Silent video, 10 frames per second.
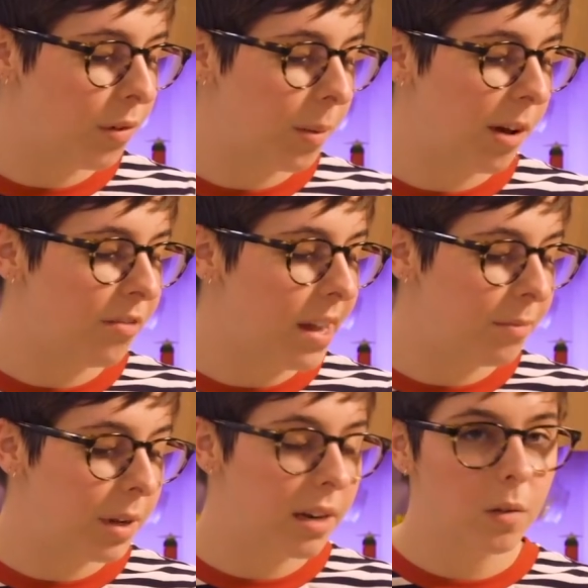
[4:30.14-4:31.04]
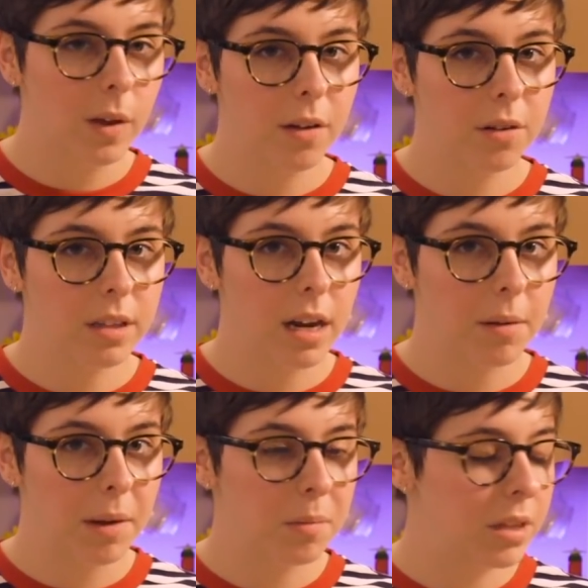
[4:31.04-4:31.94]
for about 5 minutes while I was cutting
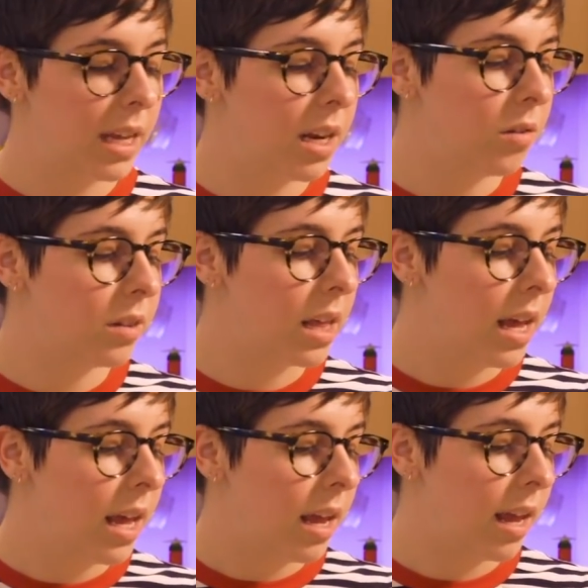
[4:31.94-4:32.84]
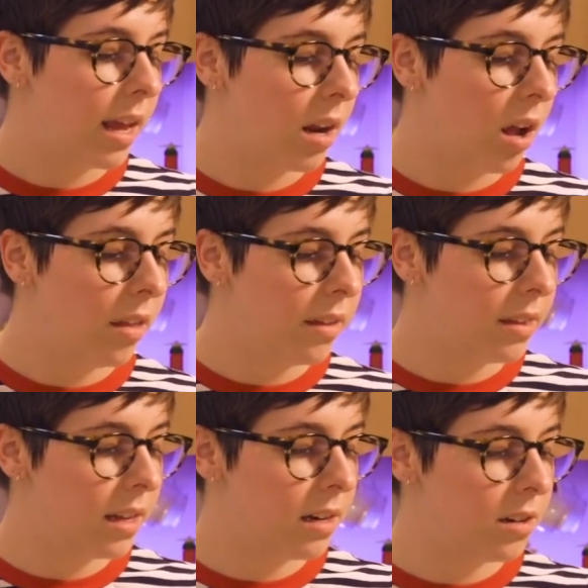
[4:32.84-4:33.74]
my potatoes, and all the
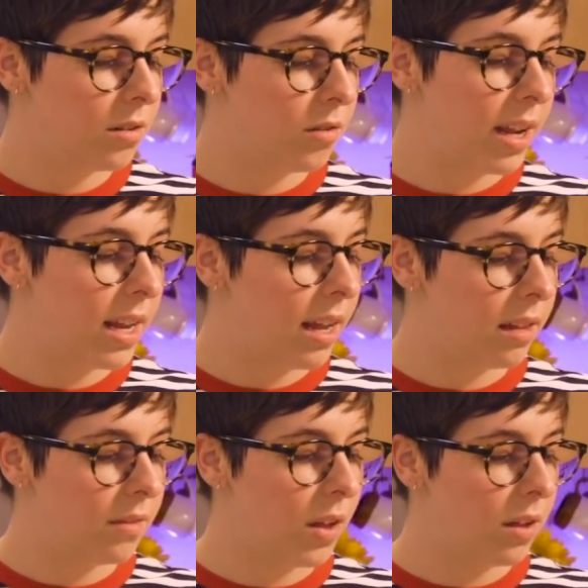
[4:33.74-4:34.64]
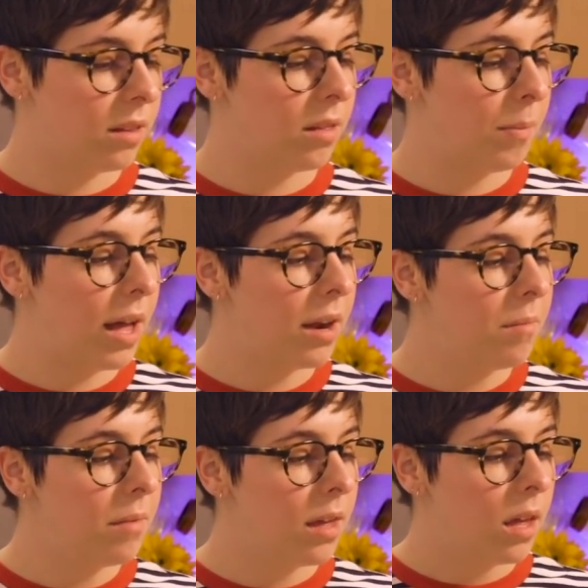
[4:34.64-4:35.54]
sand and grit has fallen to the
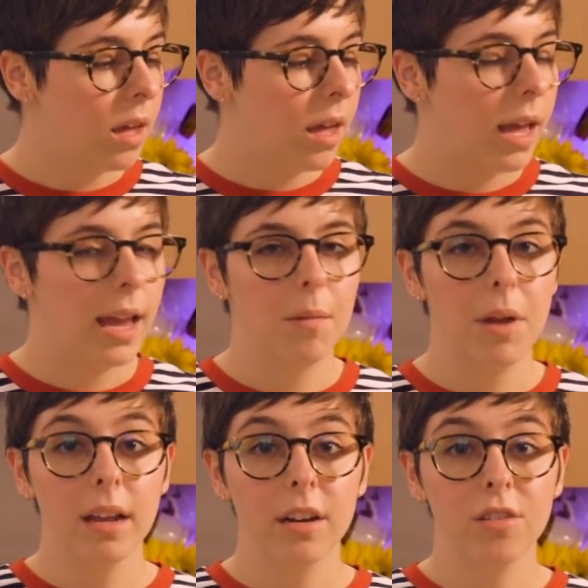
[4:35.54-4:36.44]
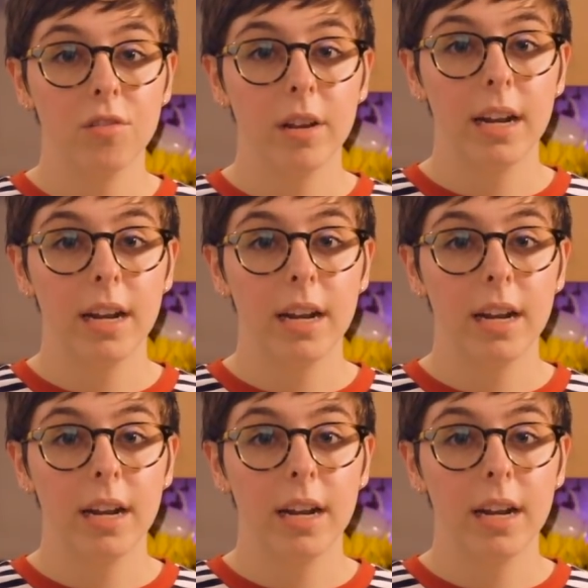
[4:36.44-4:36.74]
bottom. And I'm not going to strain